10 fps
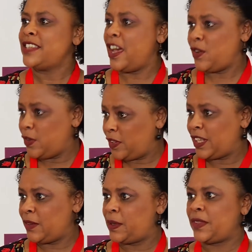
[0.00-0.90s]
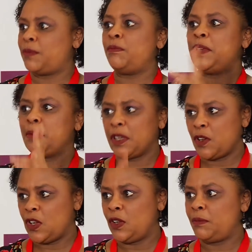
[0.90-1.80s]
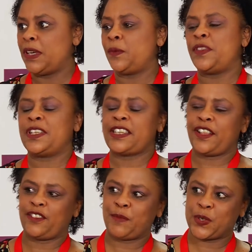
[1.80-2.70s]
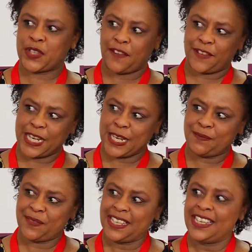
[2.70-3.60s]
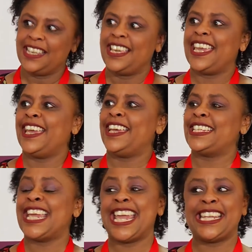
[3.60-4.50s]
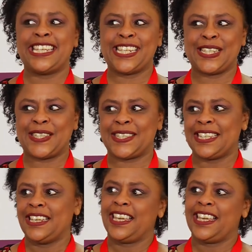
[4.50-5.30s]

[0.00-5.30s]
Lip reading: Not only with biblical, but with the tale of Persephone and Hades.